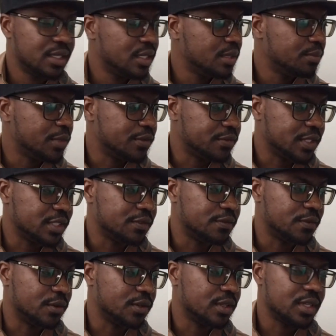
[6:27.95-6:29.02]
perfect
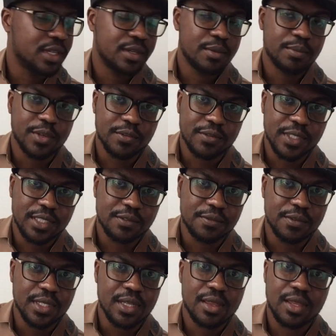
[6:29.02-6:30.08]
4th, perfect
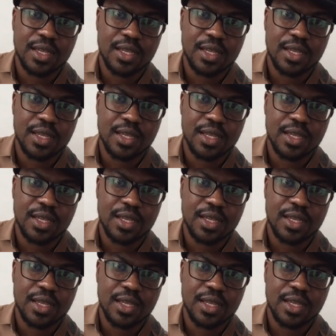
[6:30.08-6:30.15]
5th,